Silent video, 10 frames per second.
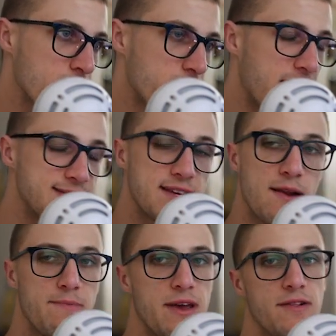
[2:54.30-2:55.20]
That's going
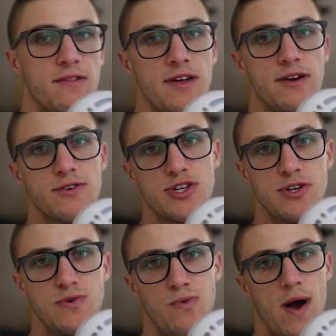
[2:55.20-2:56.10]
to be a little
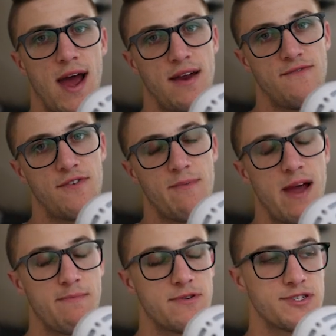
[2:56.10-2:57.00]
too wide for
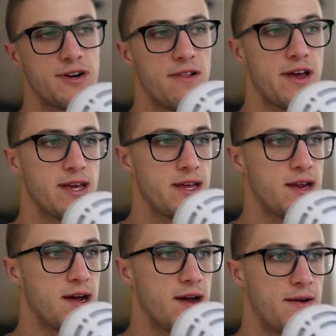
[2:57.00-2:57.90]
my personal
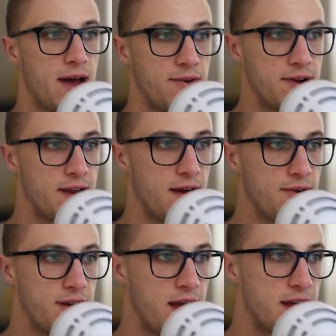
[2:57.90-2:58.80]
liking. I
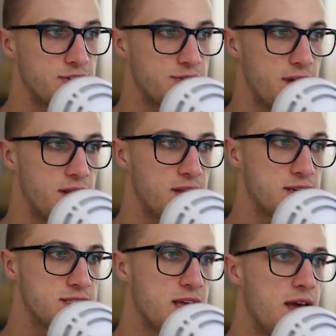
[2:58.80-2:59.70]
would not trade
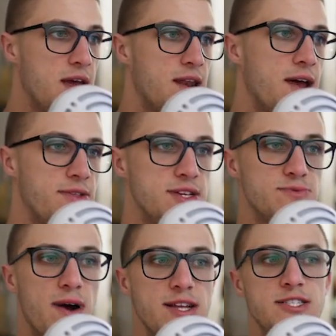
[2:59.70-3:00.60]
this. Now, these
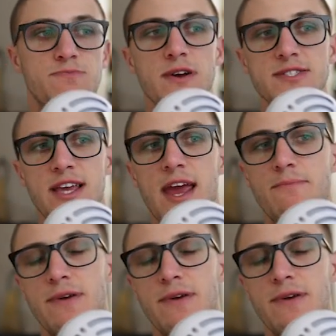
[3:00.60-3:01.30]
wide spreads can